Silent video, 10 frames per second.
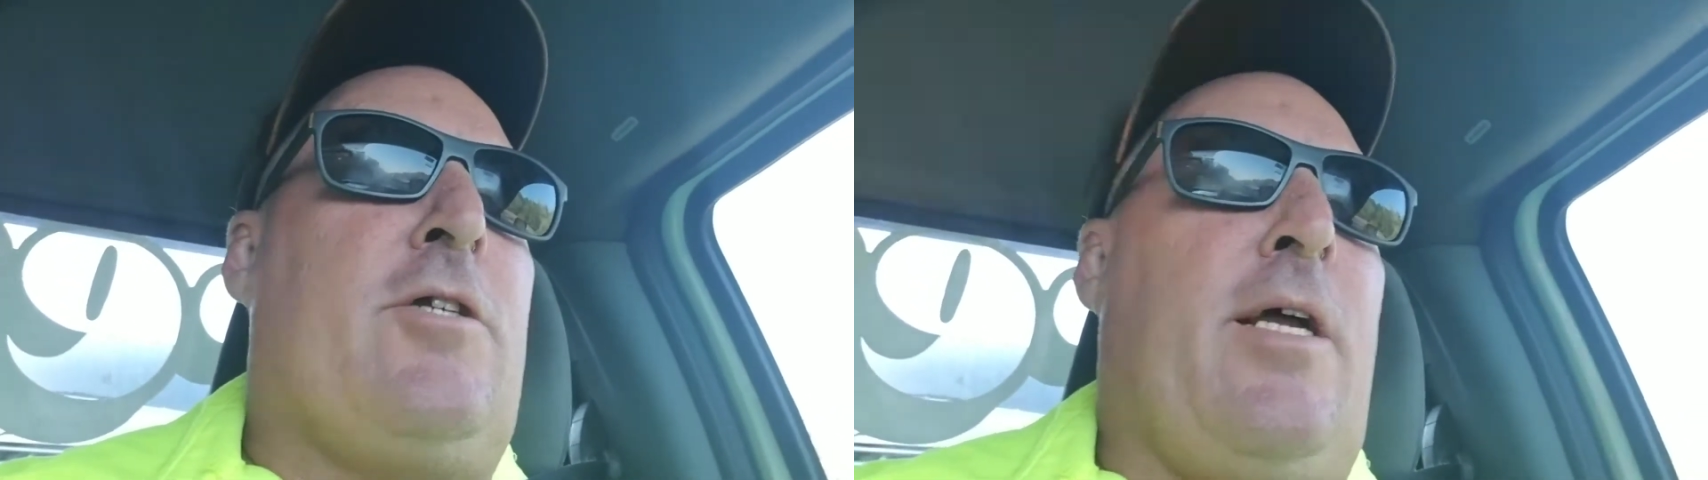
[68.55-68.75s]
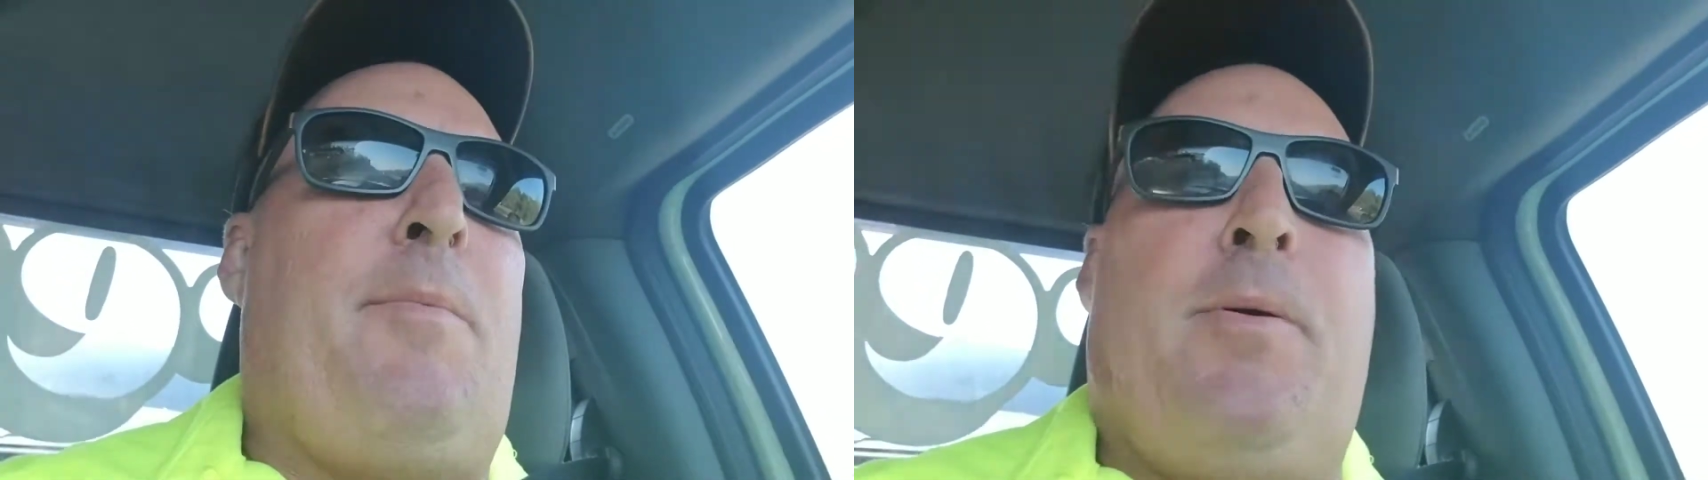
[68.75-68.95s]

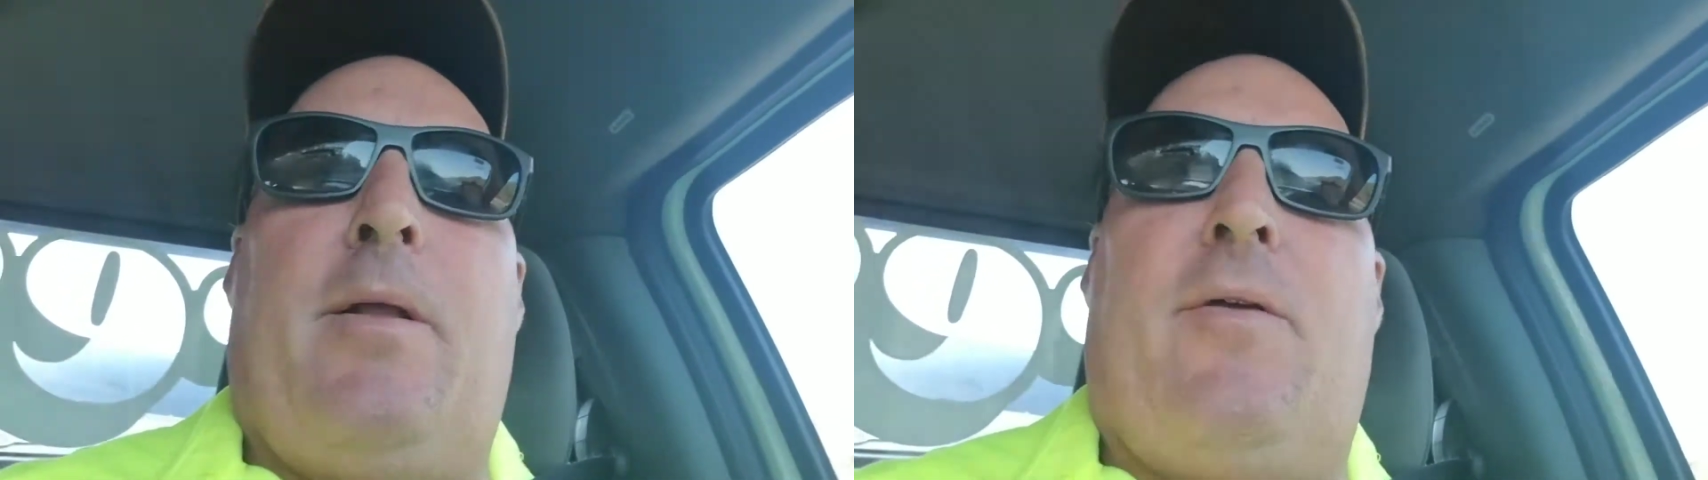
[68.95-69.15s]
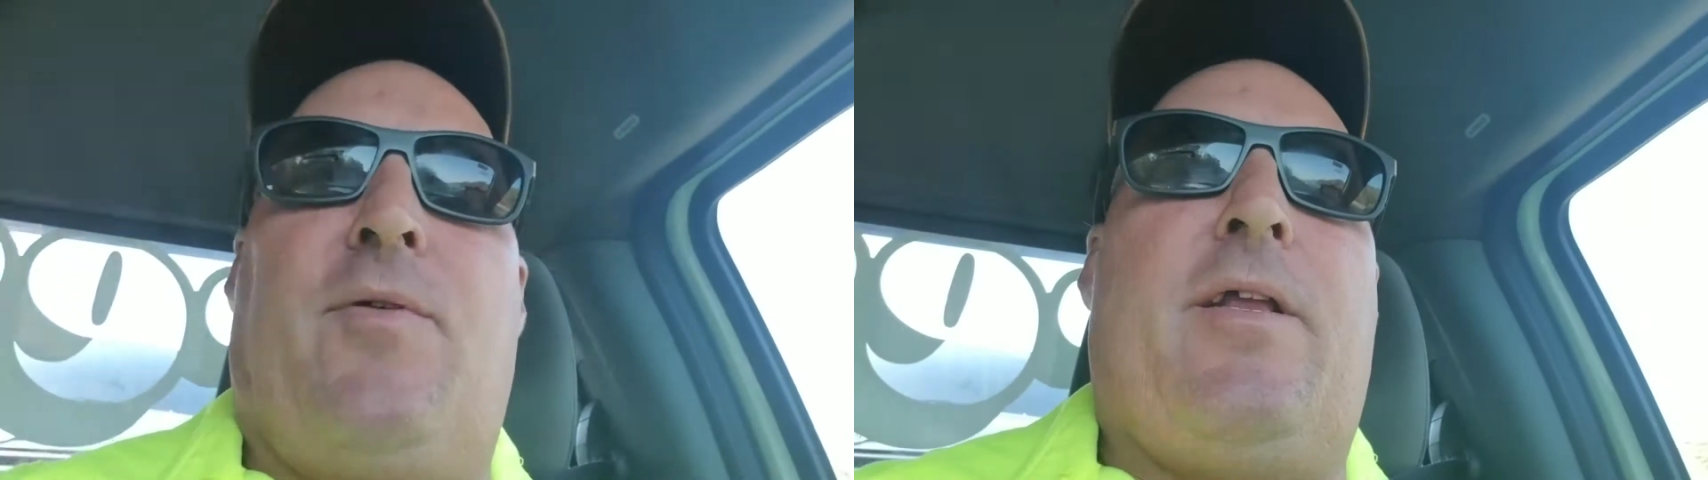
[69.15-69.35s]
is try to put
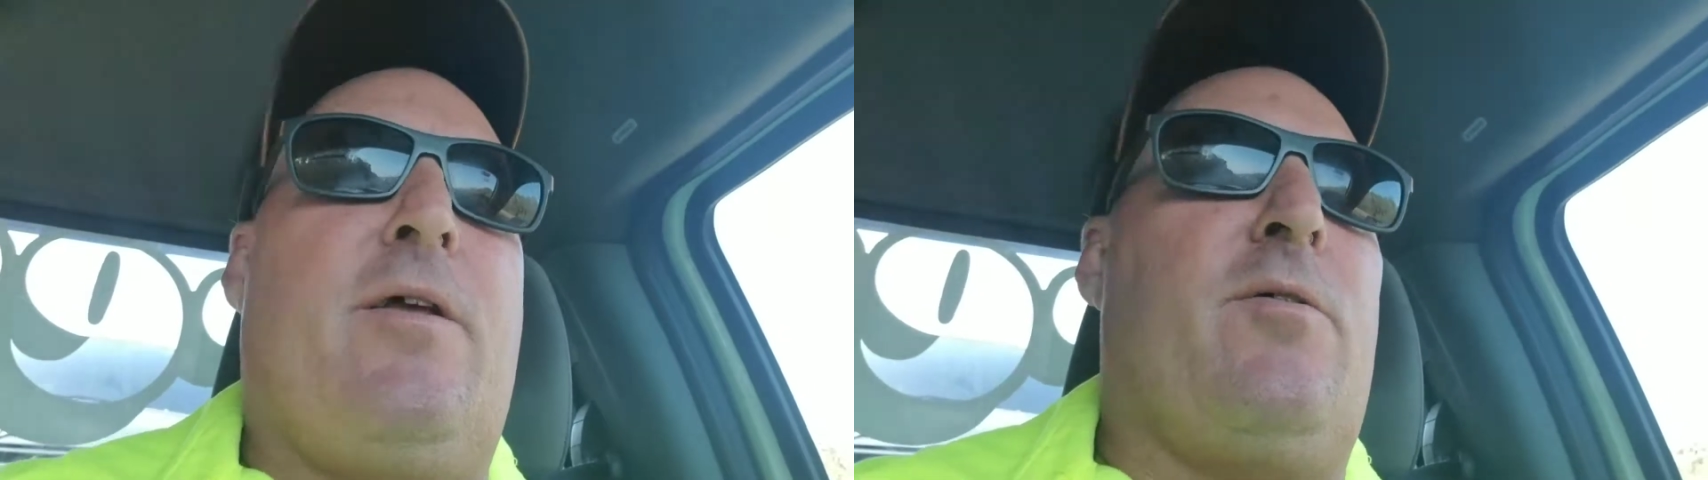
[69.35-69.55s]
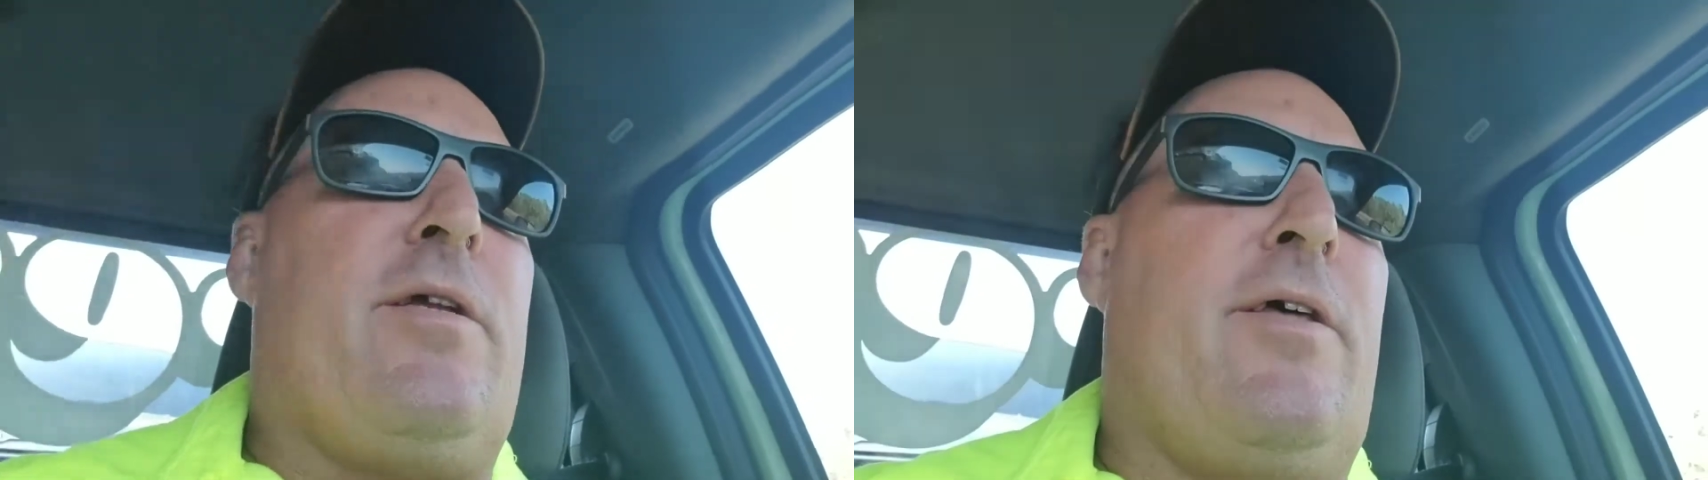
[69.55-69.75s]
a
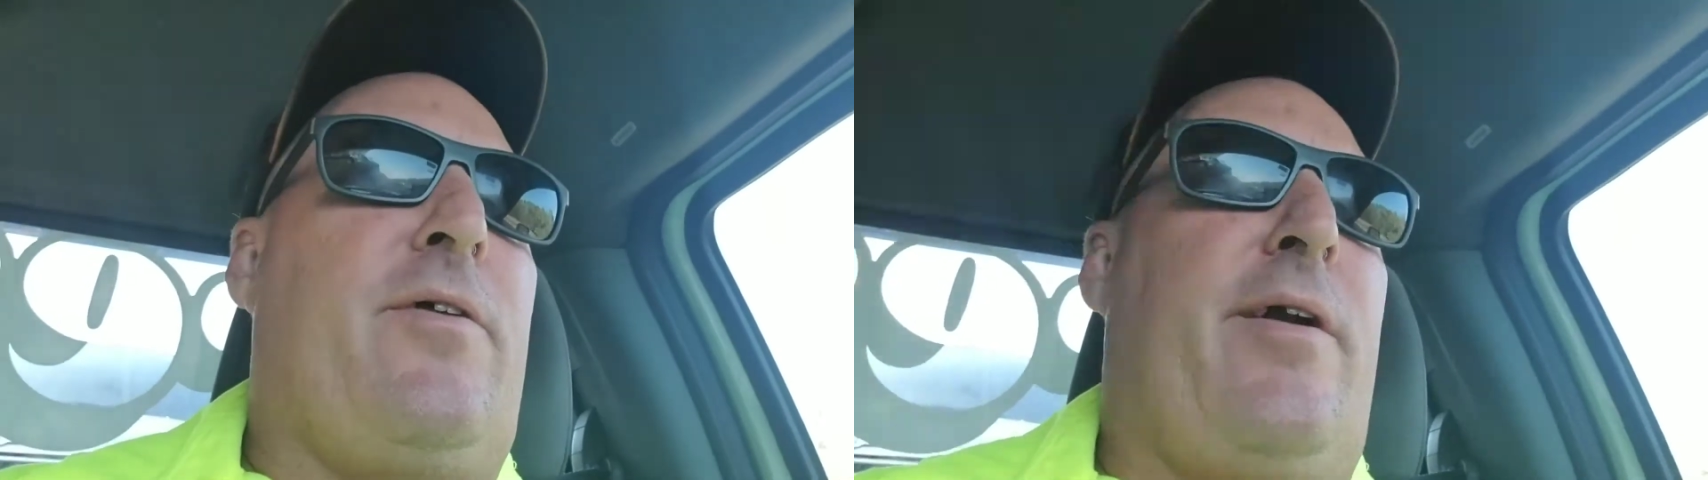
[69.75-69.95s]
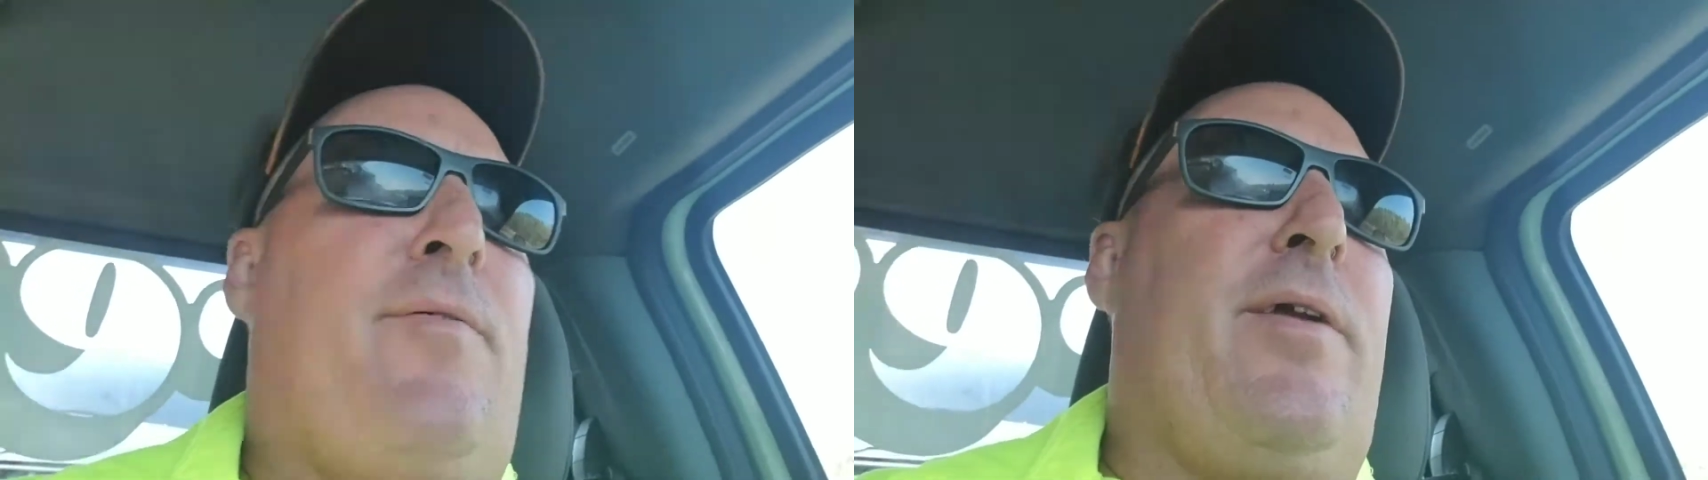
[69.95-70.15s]
video
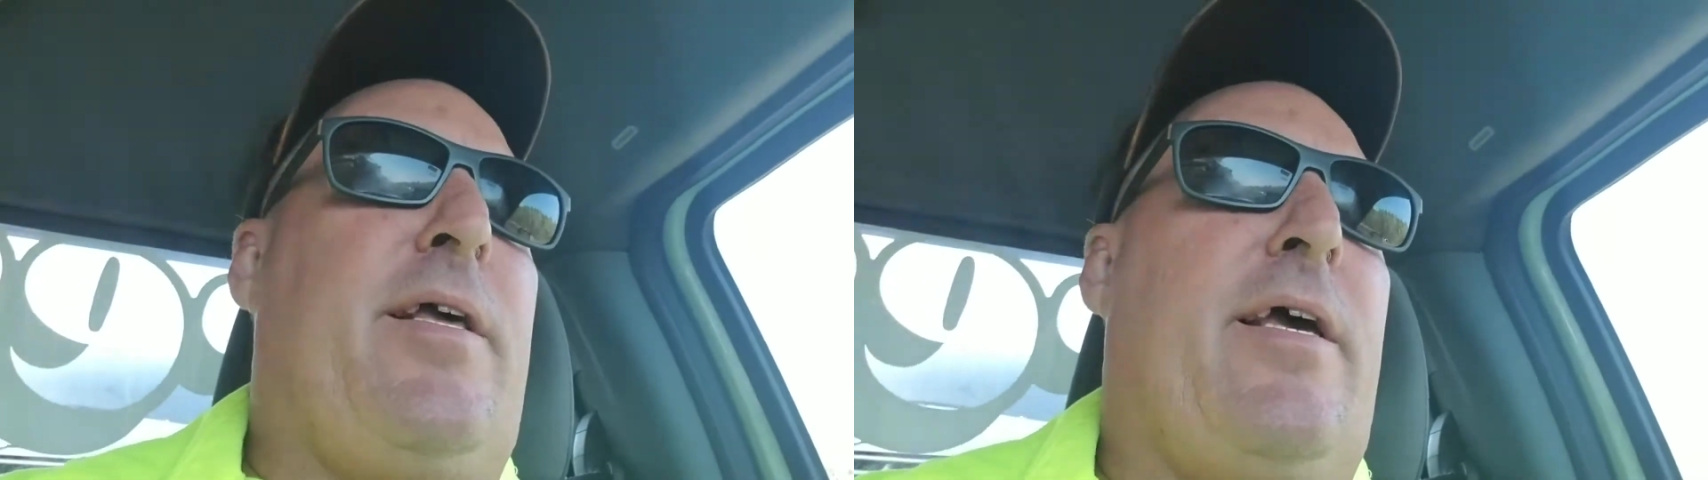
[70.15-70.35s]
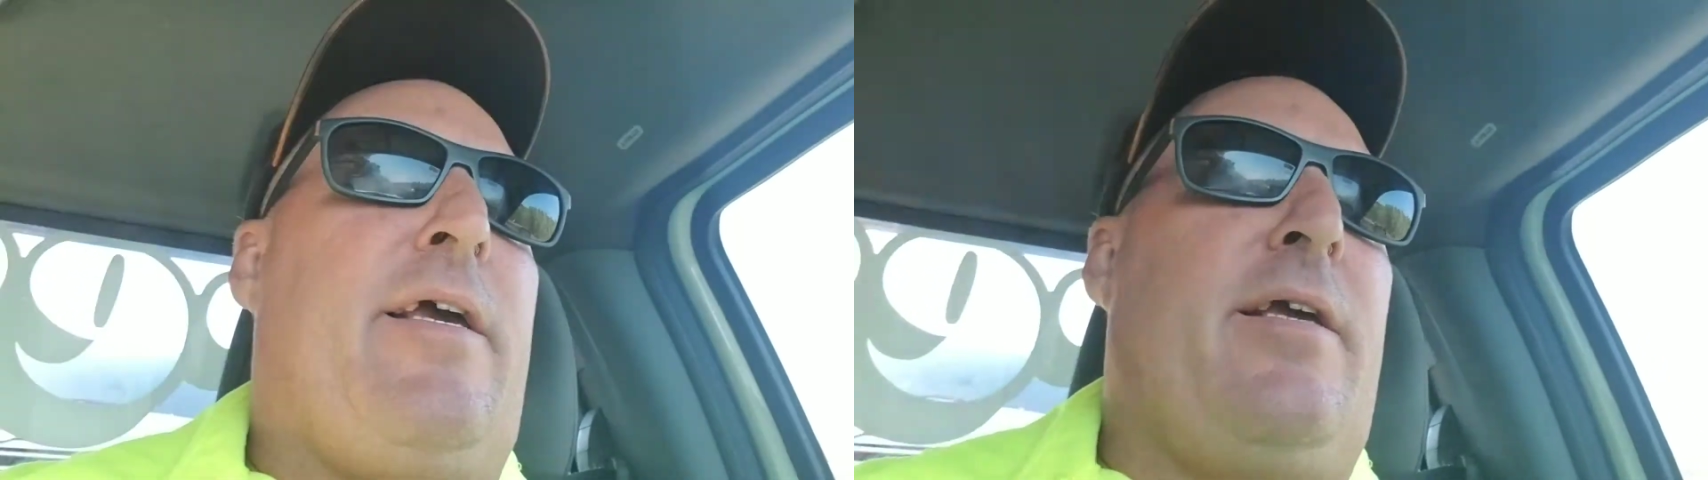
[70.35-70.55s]
together every
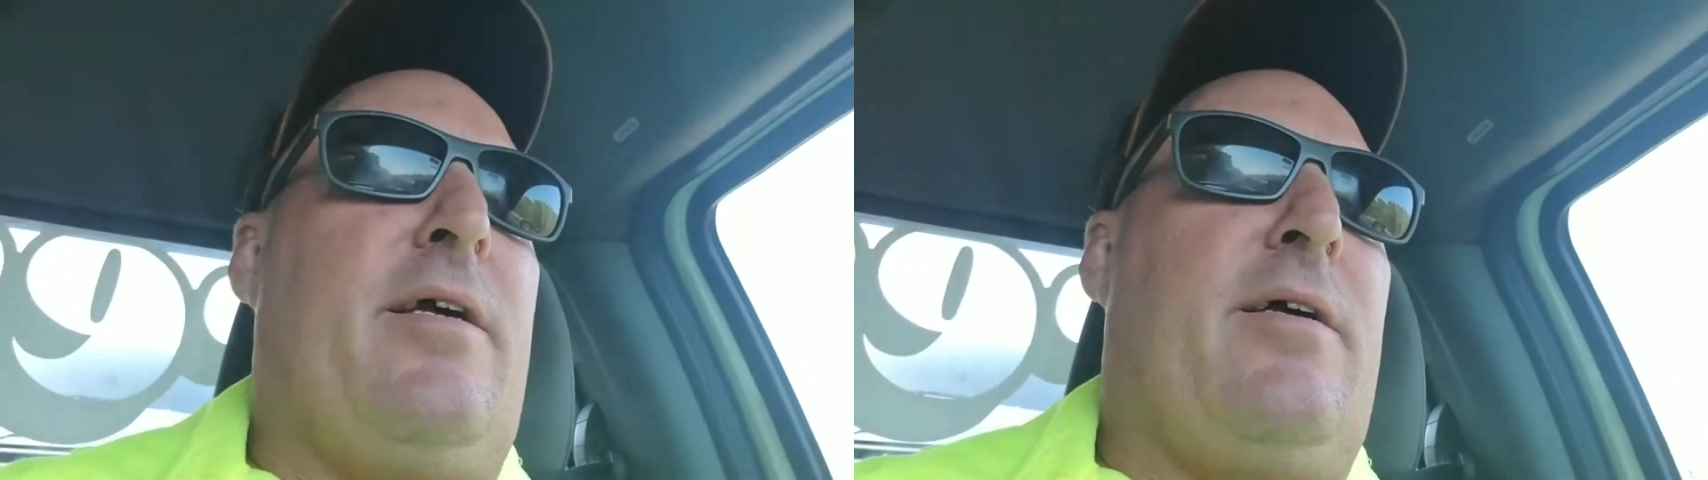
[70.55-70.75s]
day